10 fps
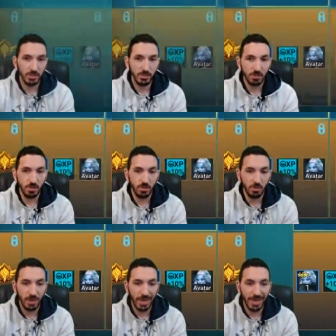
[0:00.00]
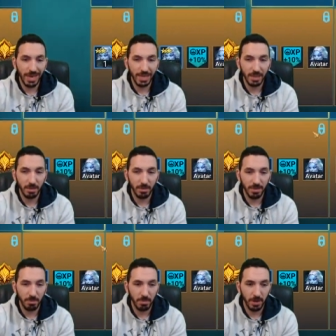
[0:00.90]
So I like
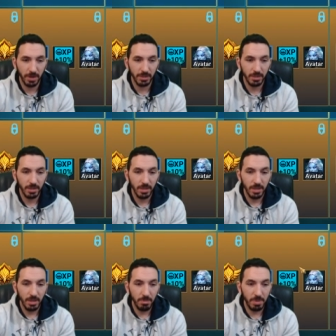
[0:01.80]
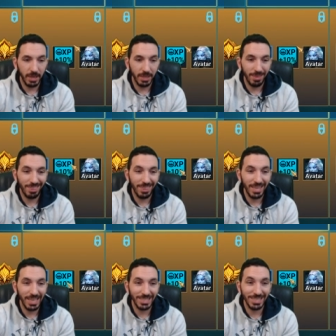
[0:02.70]
that part. But the
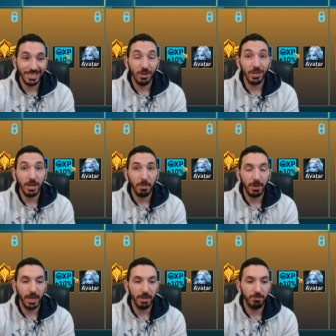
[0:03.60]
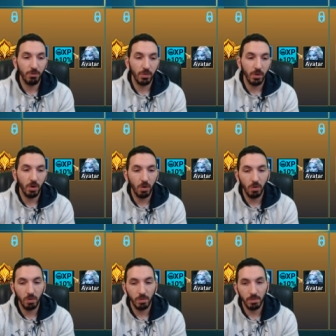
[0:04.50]
thing is, it's not gonna apply for the
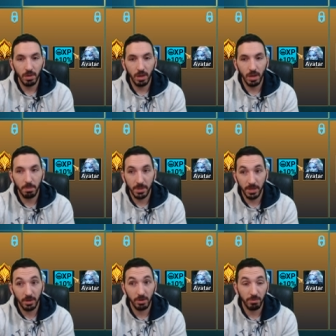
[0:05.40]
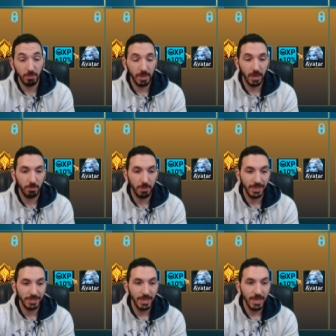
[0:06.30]
whole period of the battle
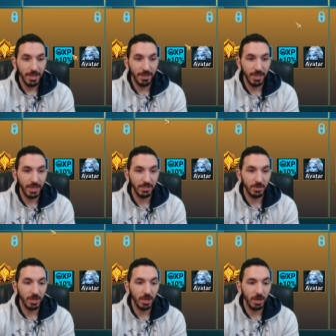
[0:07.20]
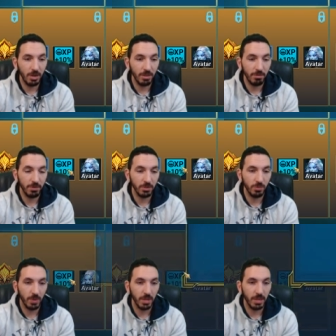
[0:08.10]
pass. The thing is, you're gonna unlock the
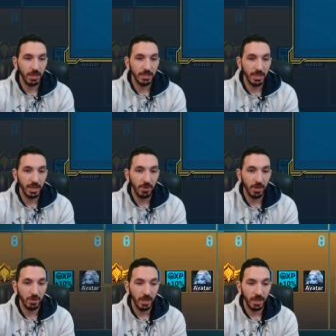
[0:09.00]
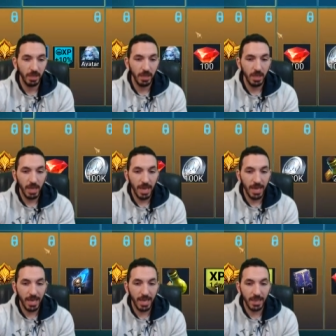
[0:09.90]
first one in day one, okay?
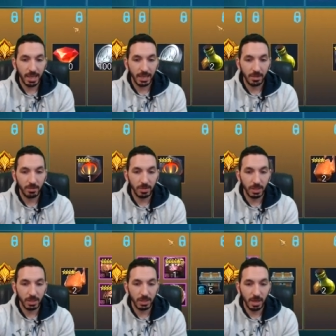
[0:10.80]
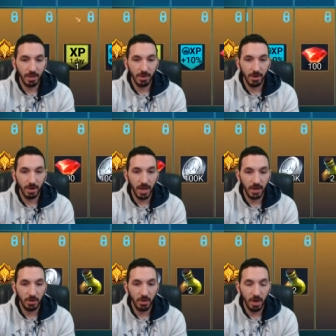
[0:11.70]
And then you'll need another, I
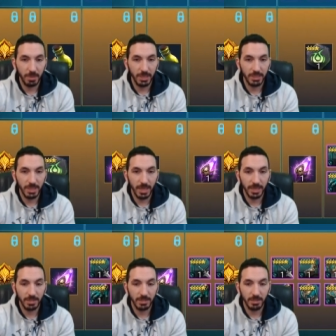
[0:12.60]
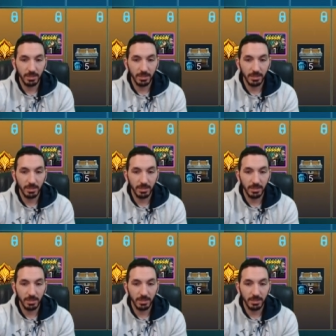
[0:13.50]
don't know how many days.